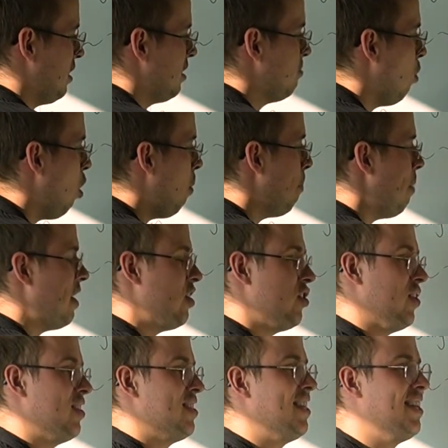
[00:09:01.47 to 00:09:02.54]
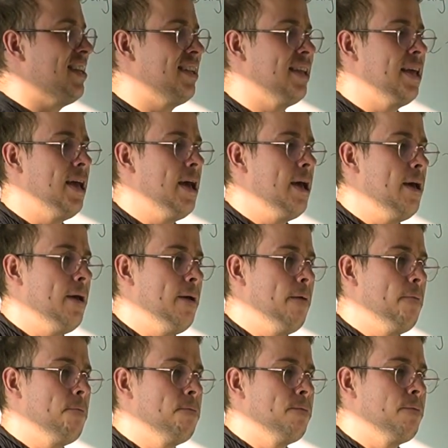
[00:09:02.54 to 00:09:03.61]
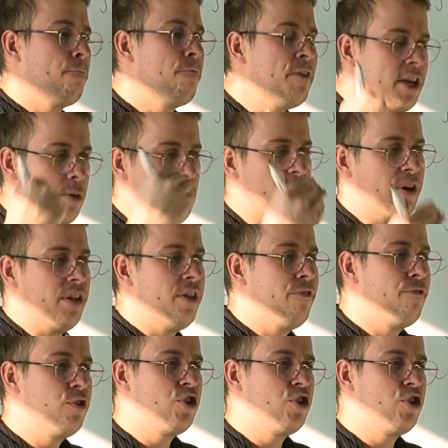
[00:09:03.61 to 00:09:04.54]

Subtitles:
small budgets, and think about it. If